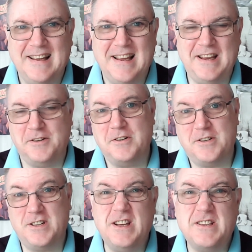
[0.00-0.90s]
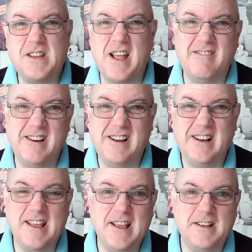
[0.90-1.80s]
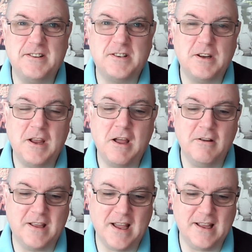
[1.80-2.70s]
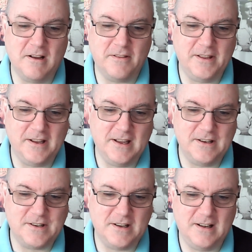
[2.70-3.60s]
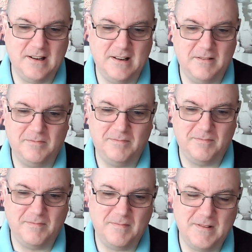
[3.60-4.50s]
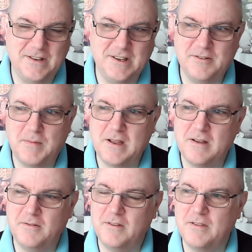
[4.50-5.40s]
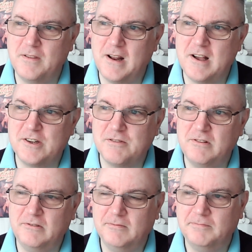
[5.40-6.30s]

It just sits there, really. It's okay. I think it's a. Is it as better than the last one?